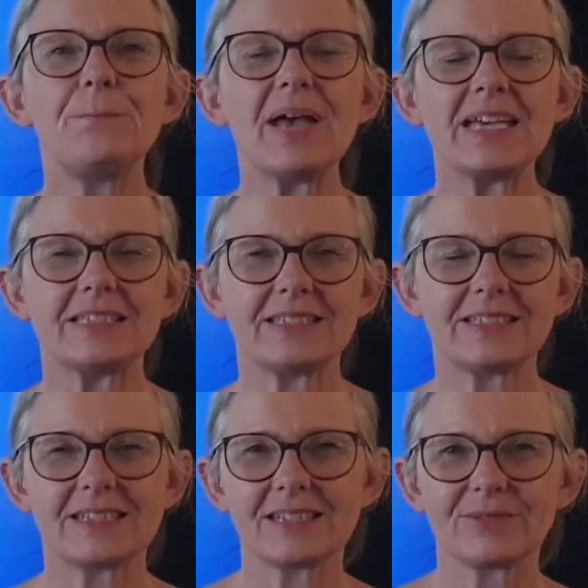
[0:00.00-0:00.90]

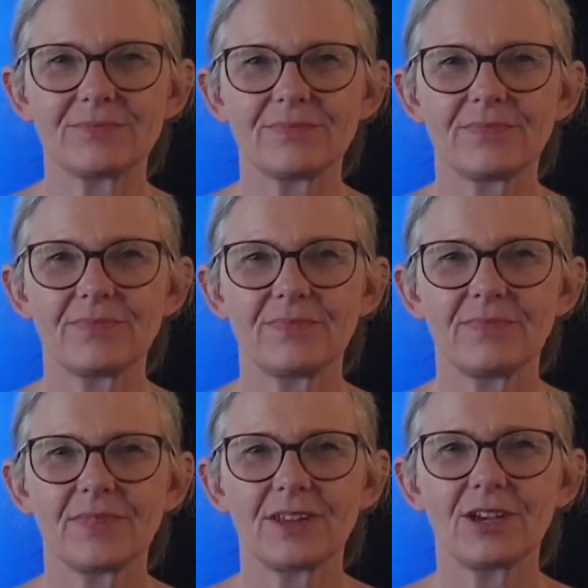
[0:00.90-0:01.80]
Best.
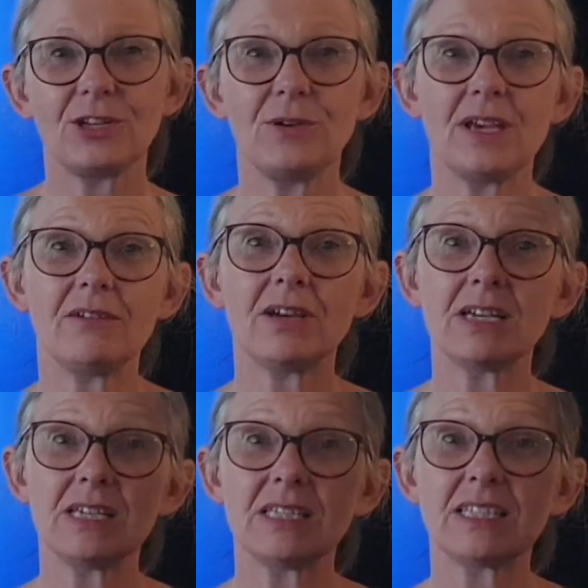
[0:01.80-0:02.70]
Can you hear a
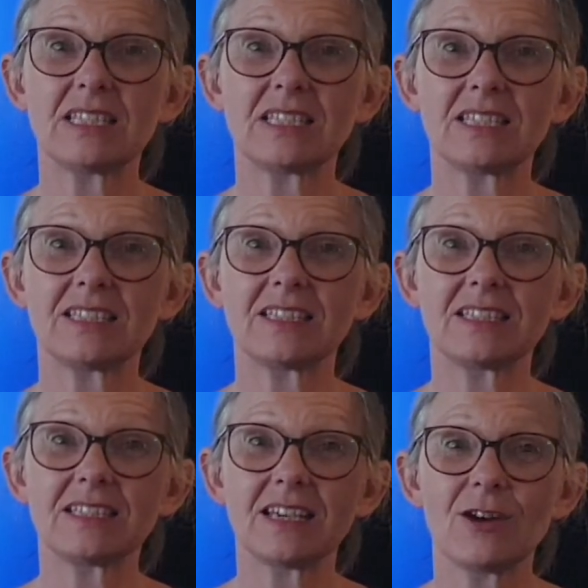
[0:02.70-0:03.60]

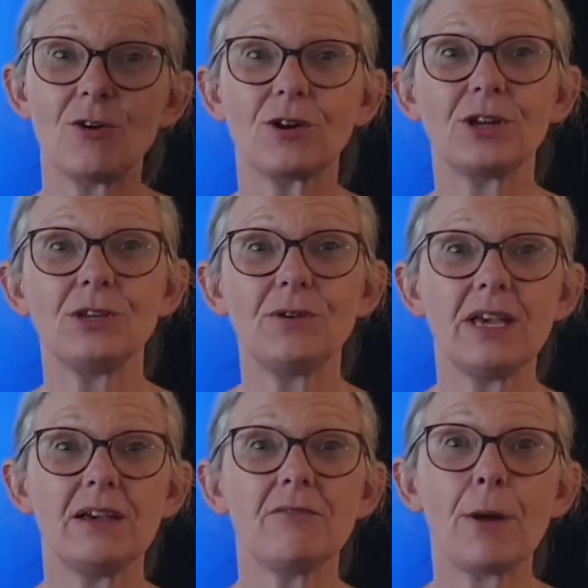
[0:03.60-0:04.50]
s or can you
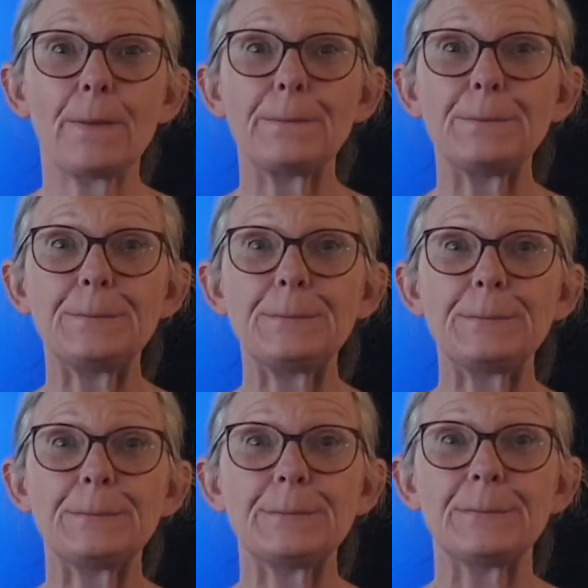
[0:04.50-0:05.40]
hear a
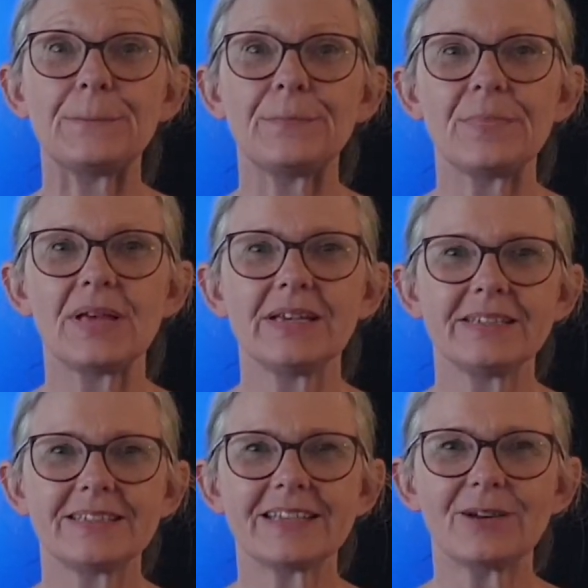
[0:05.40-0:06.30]
mmm?
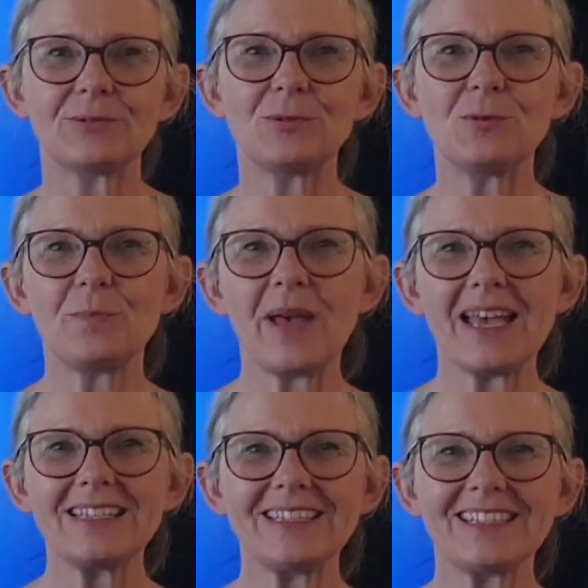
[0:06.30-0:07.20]
Sound talk
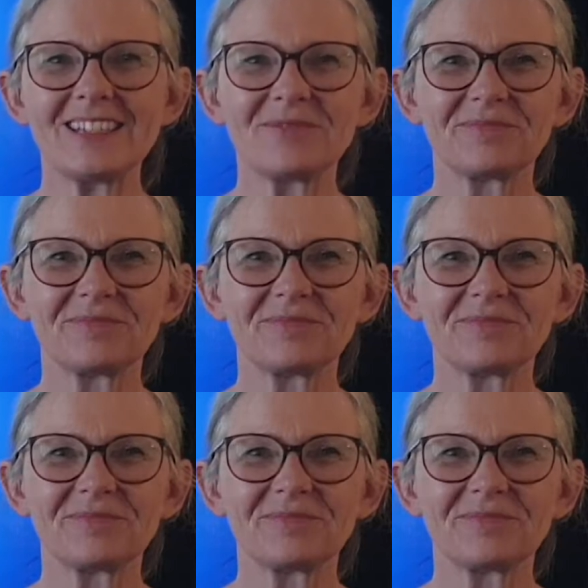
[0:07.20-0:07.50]
best.